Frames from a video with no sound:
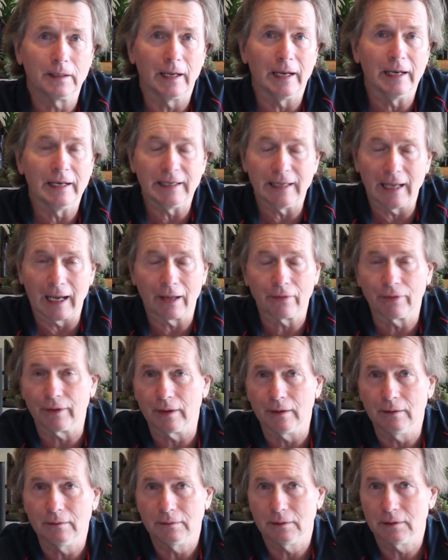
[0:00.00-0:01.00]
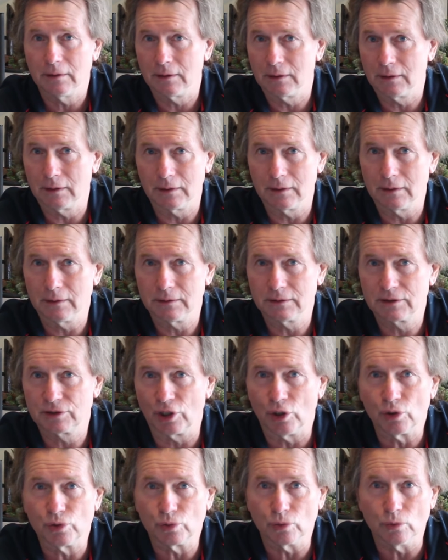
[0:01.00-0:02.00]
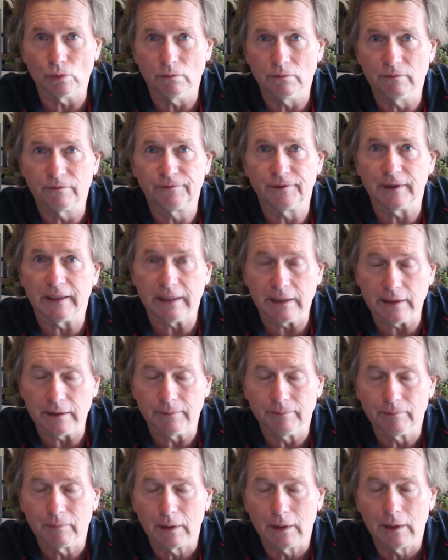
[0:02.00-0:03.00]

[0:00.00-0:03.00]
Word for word: any other uh, social feed.